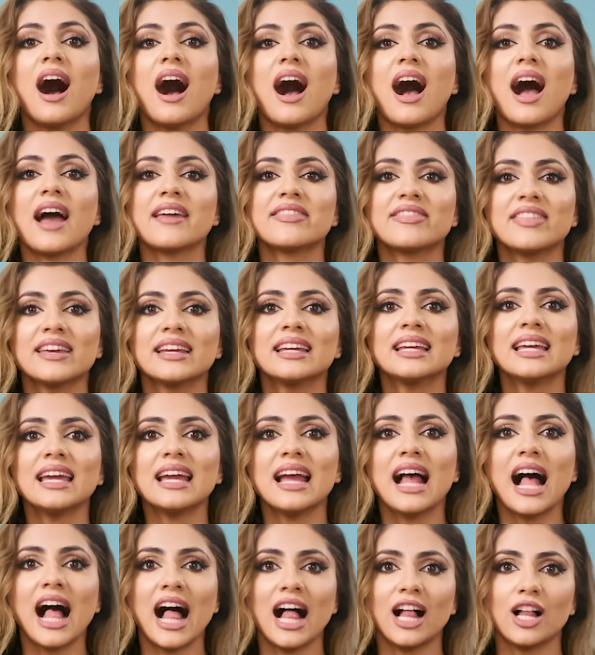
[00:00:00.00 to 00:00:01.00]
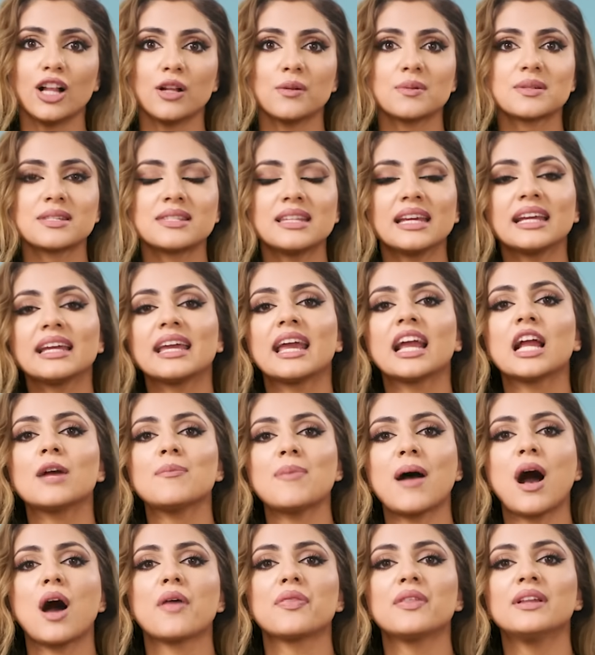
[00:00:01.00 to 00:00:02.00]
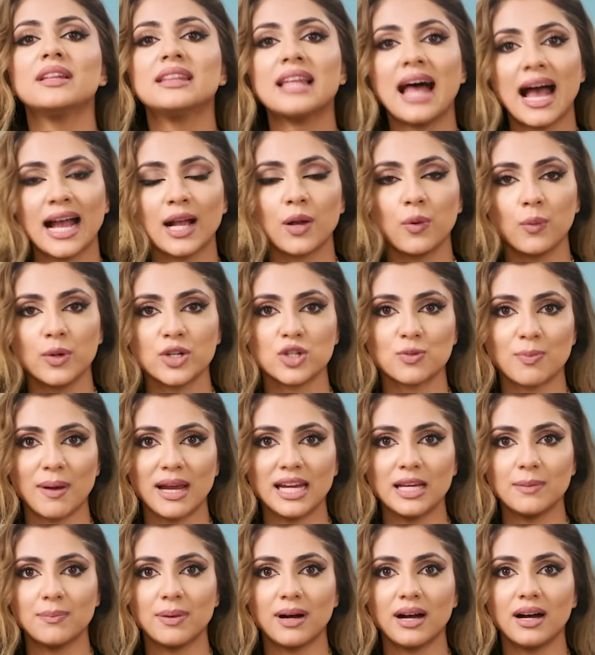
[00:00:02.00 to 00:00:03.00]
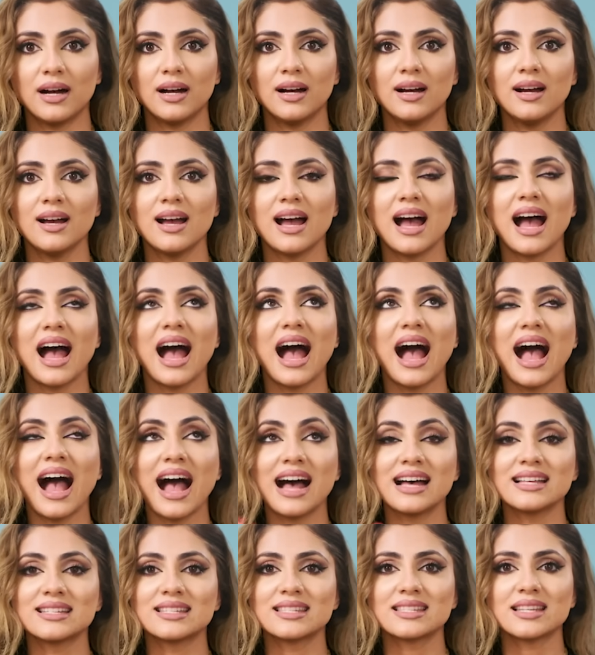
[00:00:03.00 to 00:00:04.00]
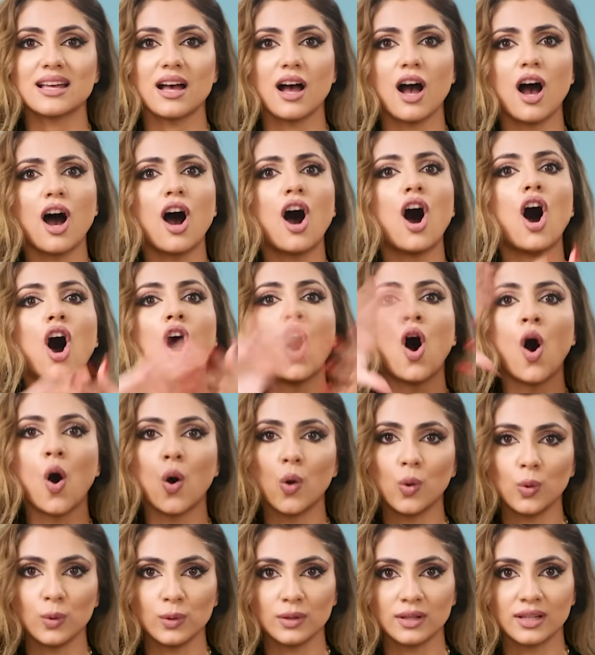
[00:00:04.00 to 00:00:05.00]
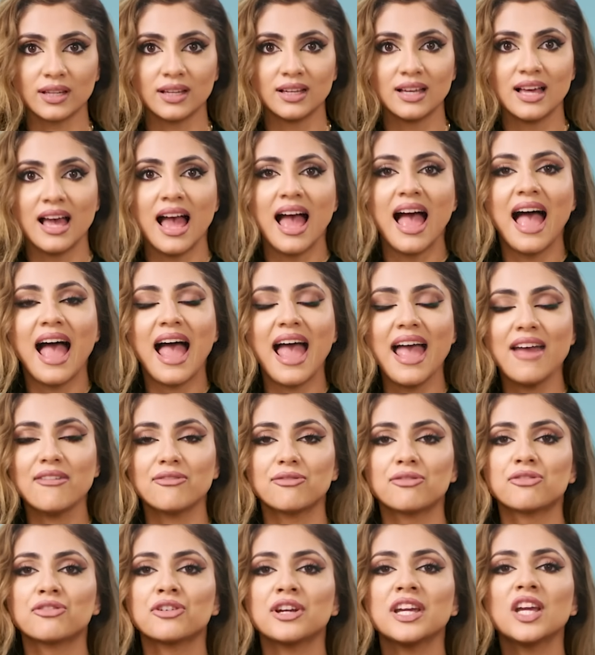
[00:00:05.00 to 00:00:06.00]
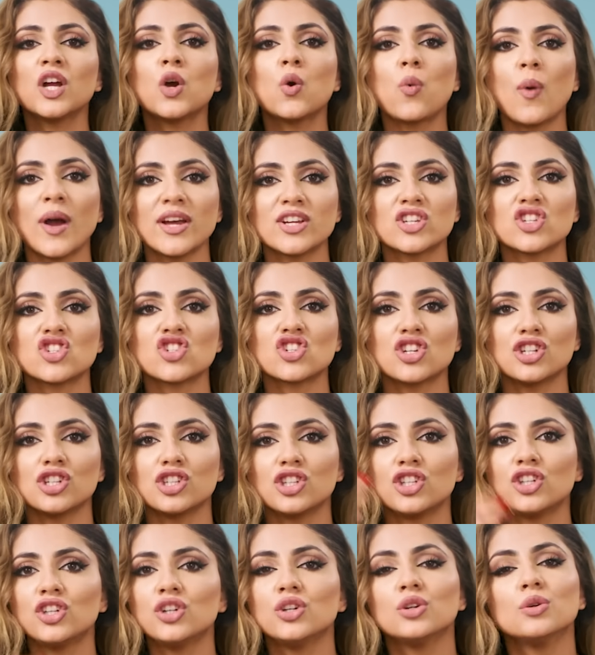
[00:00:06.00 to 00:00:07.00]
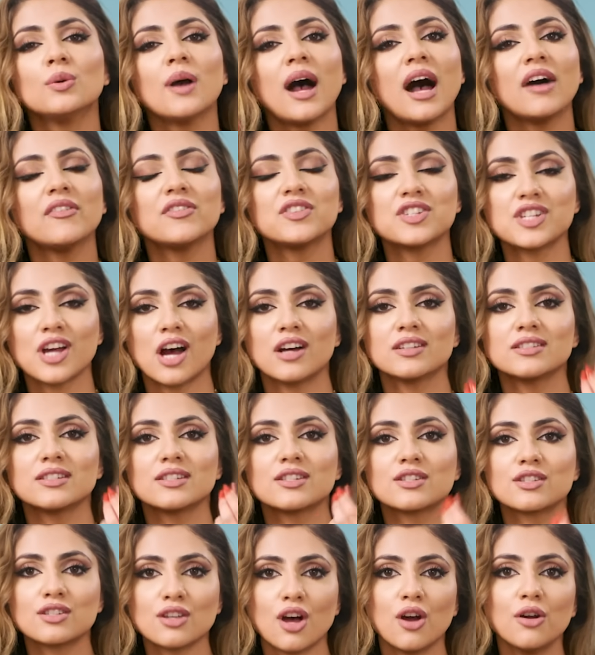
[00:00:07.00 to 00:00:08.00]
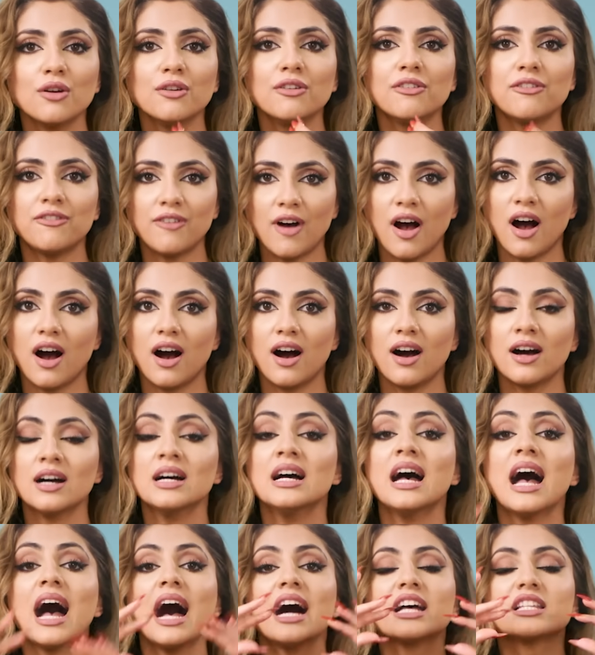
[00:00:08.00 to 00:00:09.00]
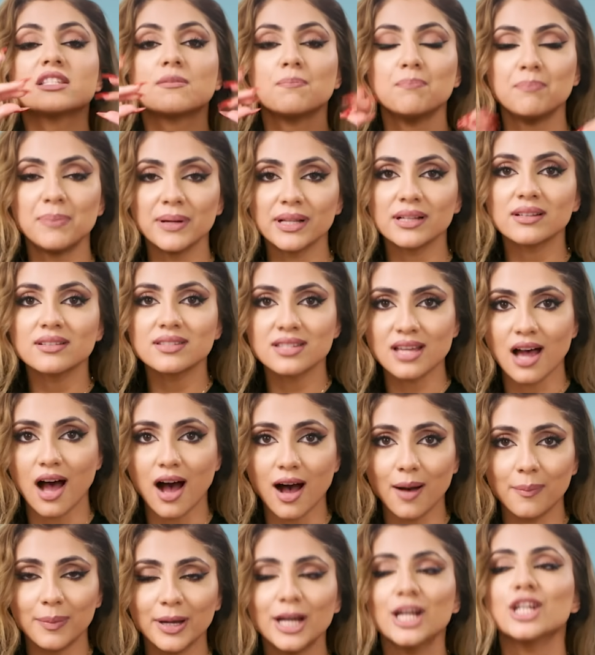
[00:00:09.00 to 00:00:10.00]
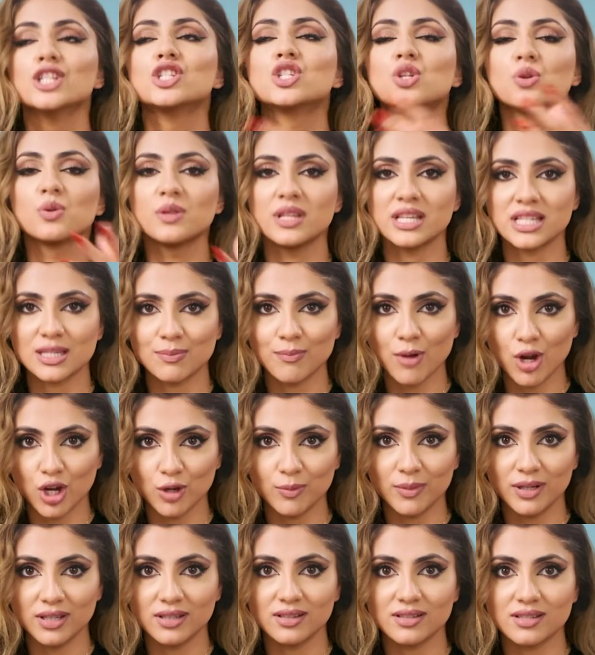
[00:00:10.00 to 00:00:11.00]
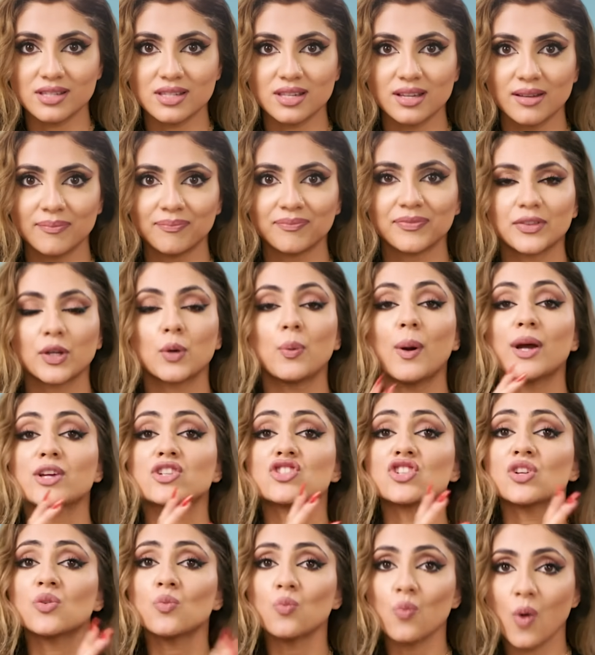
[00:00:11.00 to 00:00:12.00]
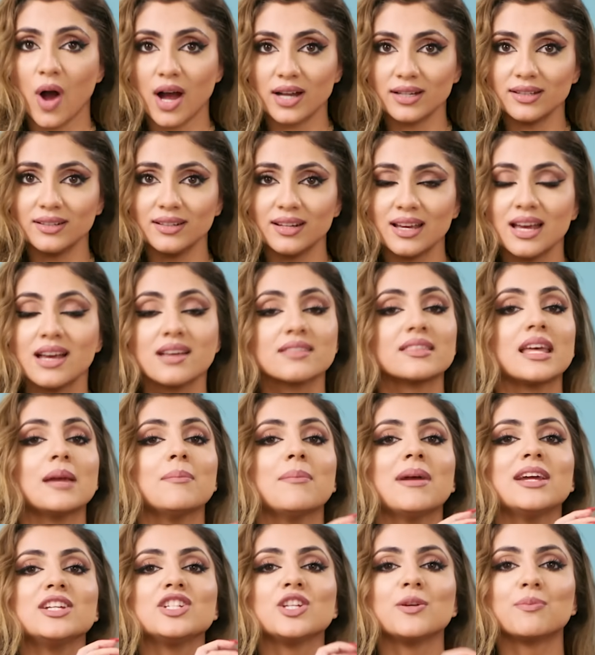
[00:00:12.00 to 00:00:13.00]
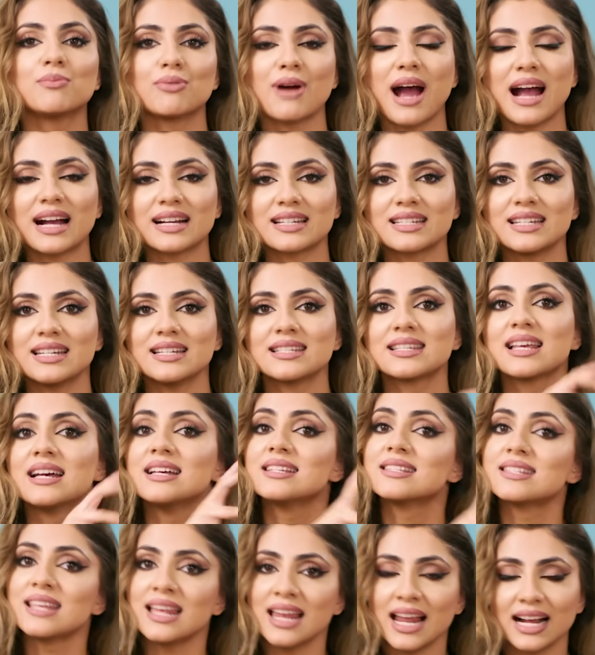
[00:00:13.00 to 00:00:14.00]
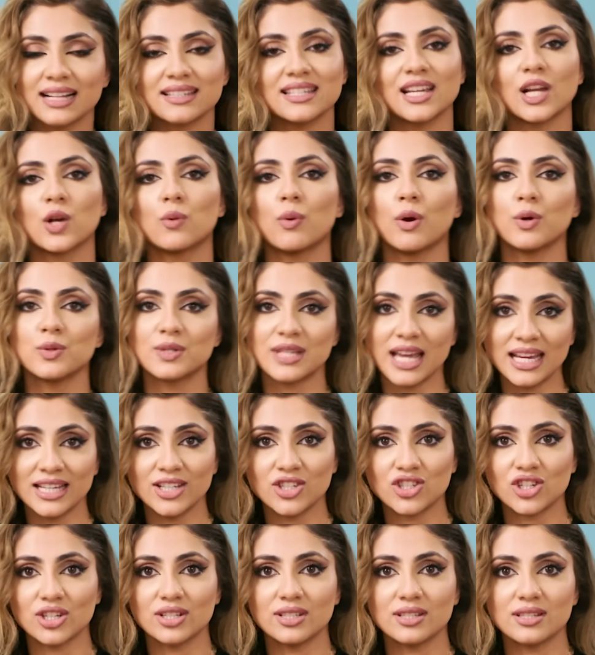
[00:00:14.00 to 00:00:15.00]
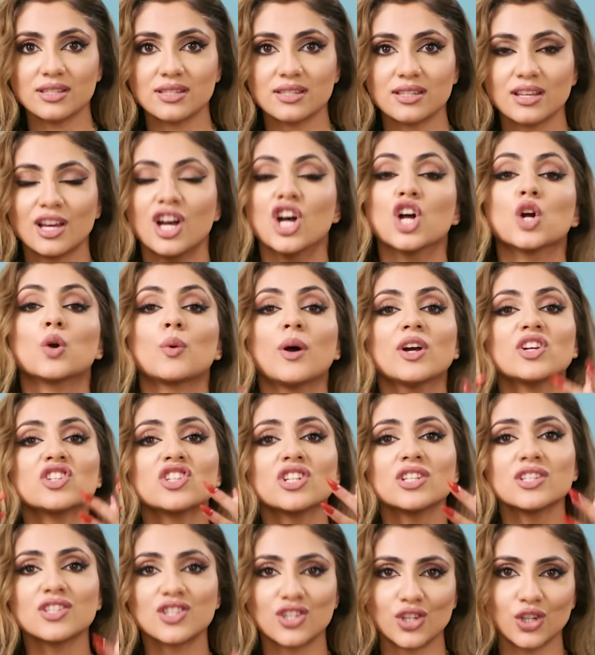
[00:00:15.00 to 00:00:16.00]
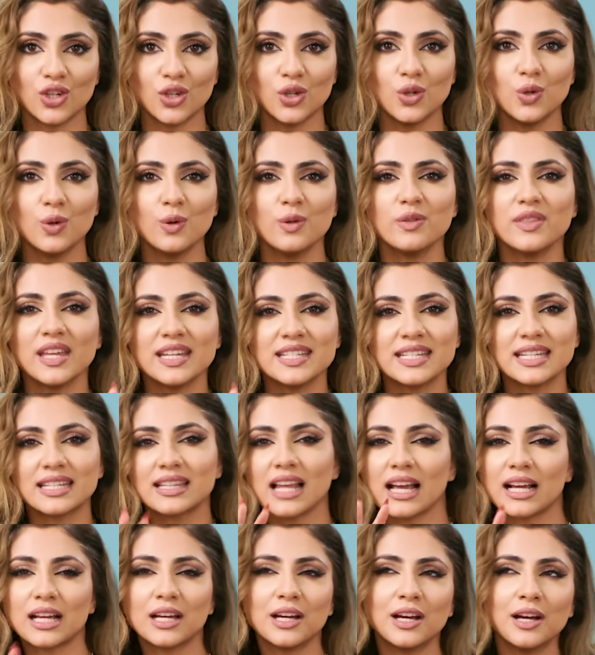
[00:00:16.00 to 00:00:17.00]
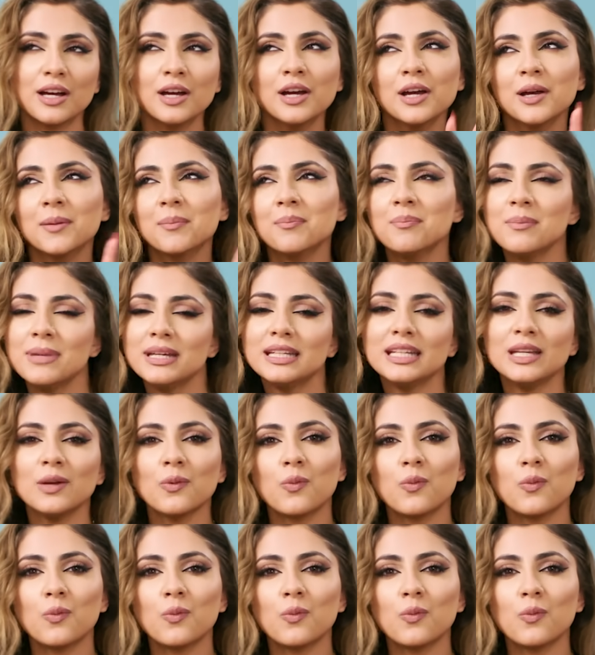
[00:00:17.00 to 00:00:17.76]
I think it helps thinking about the language paper as a whole. Every question you have done so far has built up to this moment. Question 1, they made you practice selecting quotations. Question 2, they did like a mini